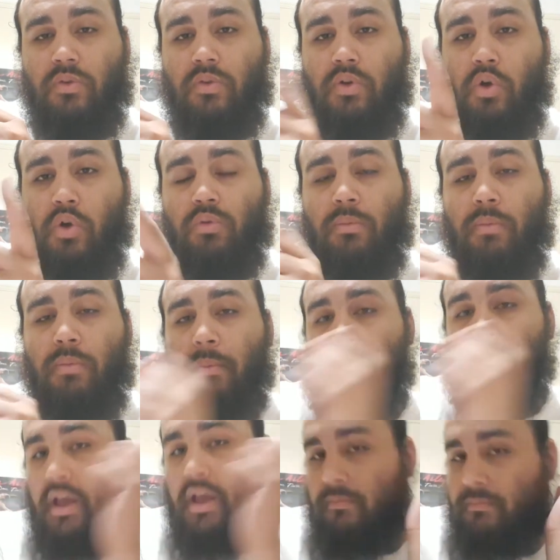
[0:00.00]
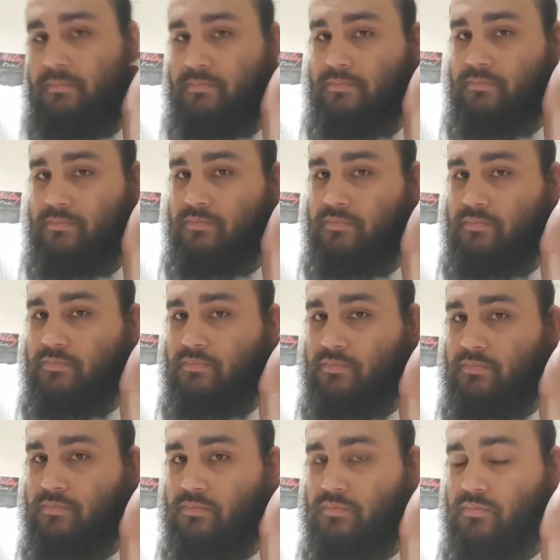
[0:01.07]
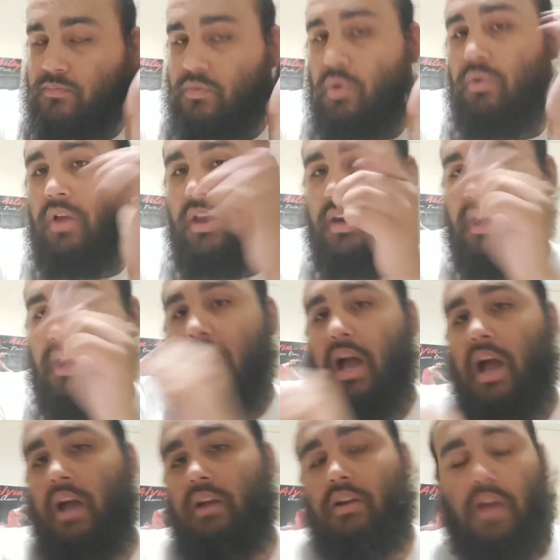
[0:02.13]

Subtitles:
Who remember that? Okay, the God,